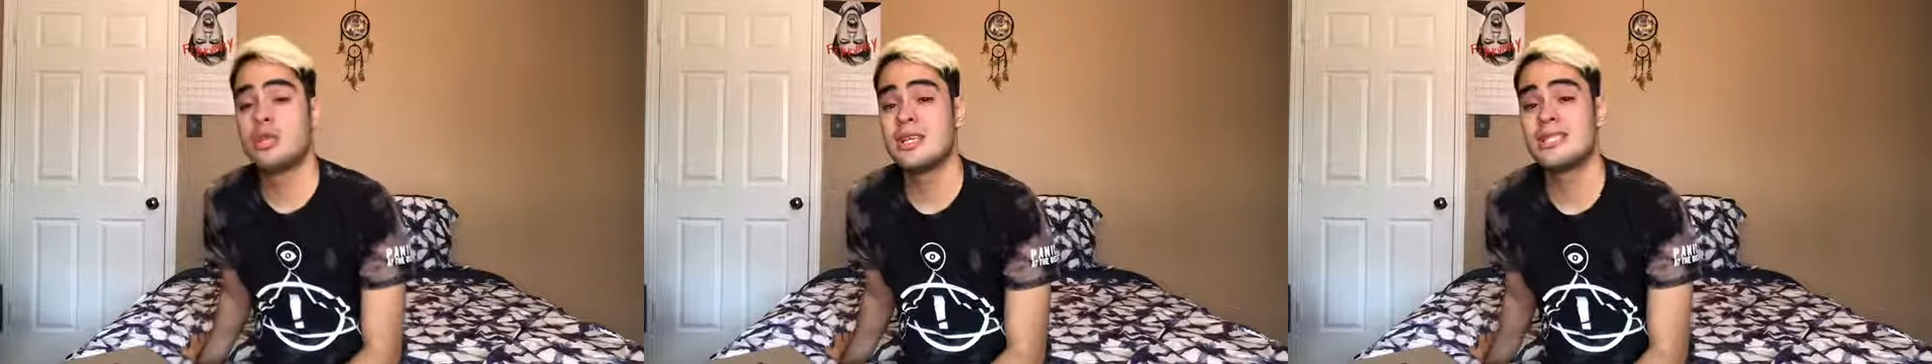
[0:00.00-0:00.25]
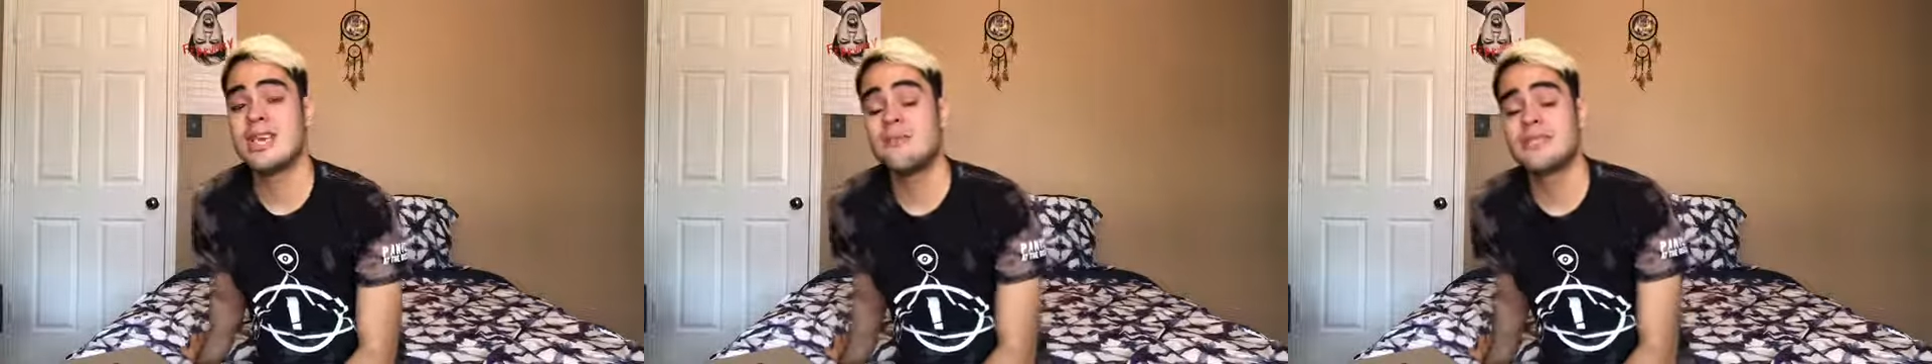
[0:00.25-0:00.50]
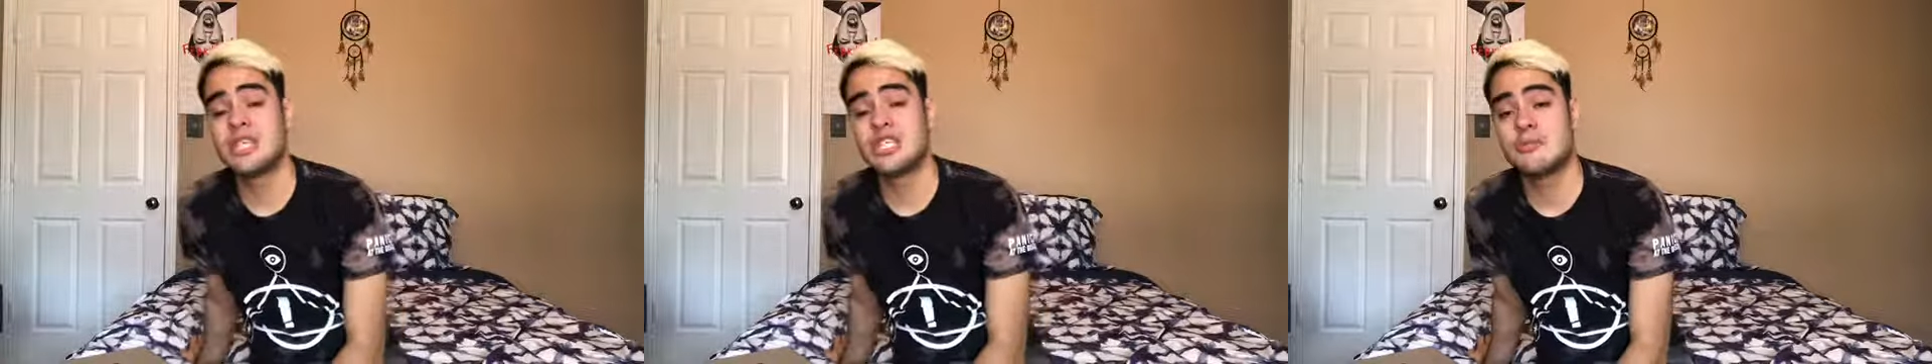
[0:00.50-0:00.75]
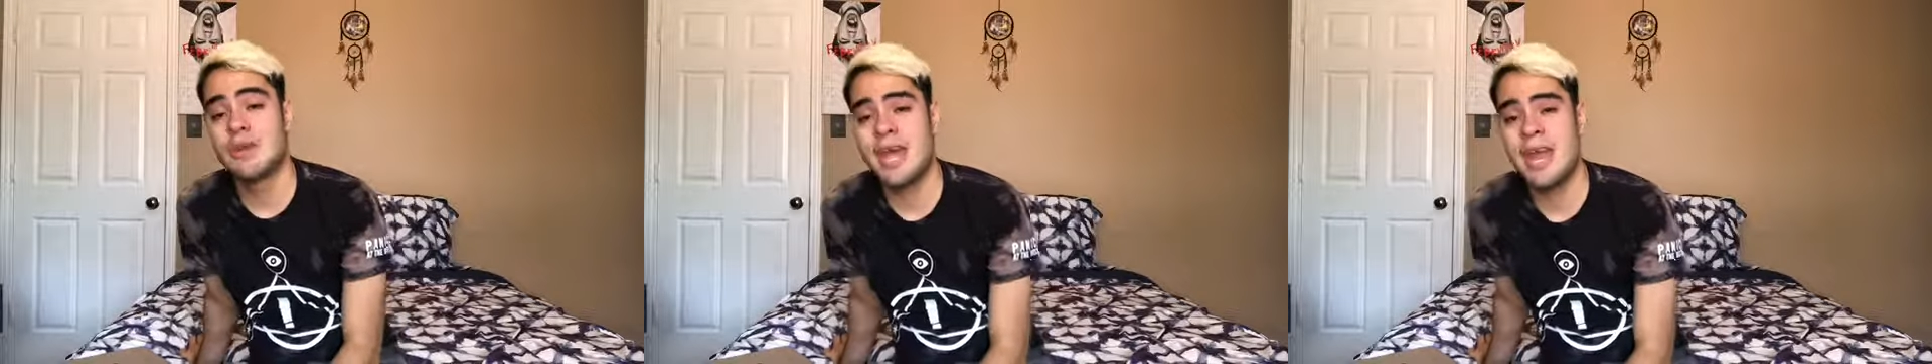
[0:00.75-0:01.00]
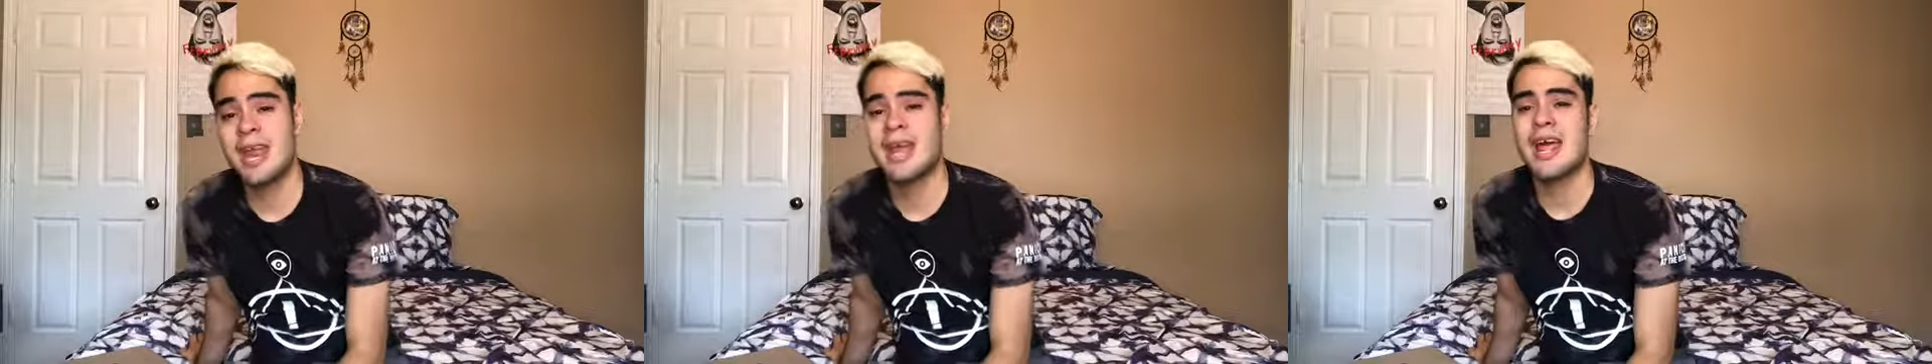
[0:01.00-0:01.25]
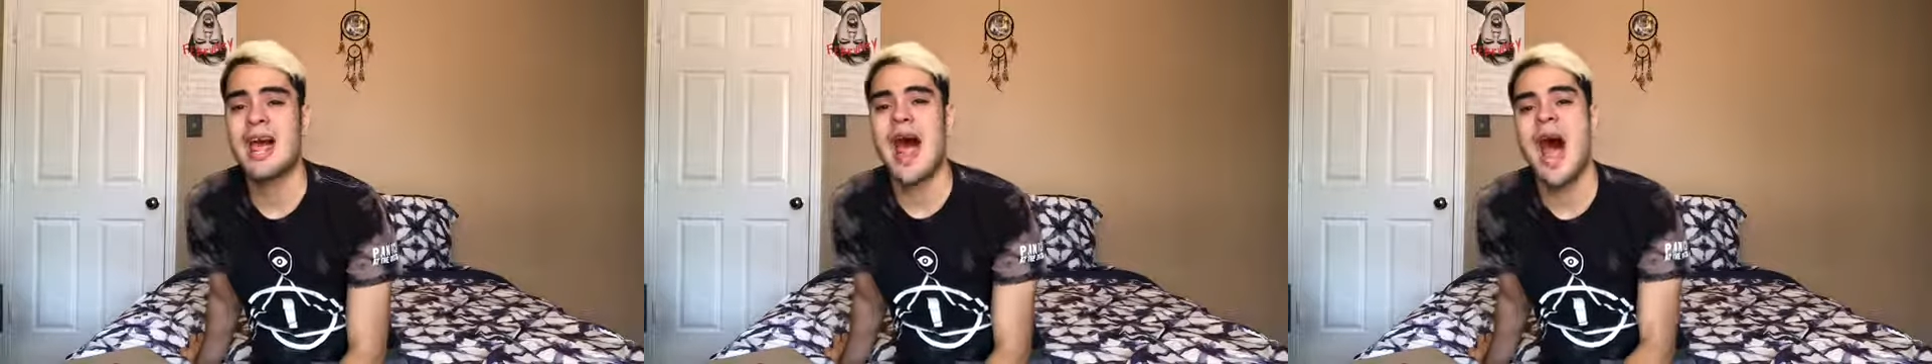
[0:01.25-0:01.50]
So this gave me such a big
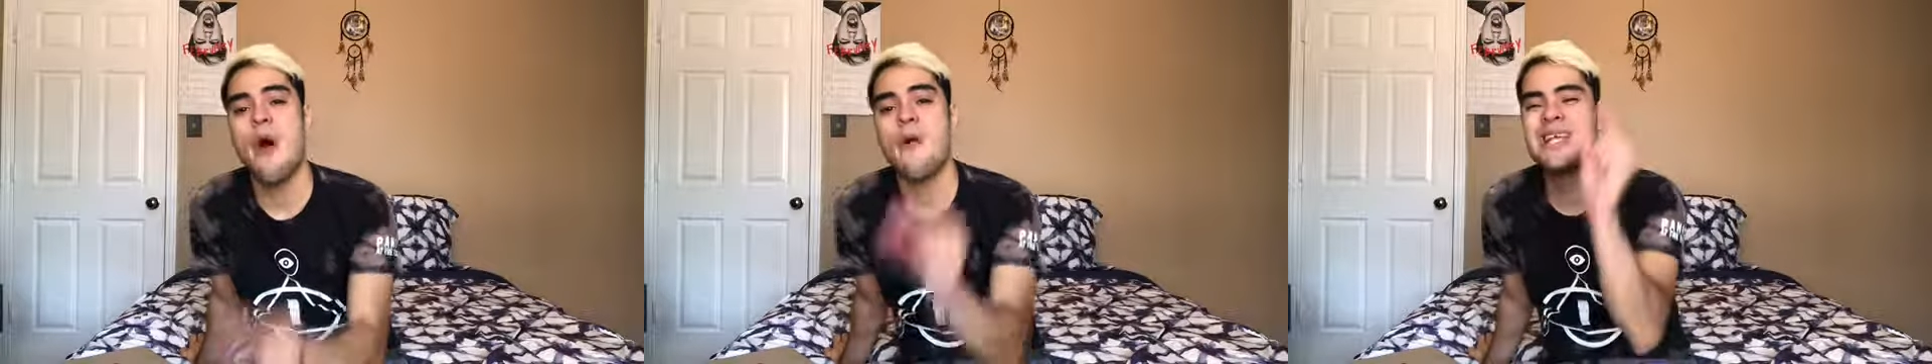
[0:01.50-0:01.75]
headache. I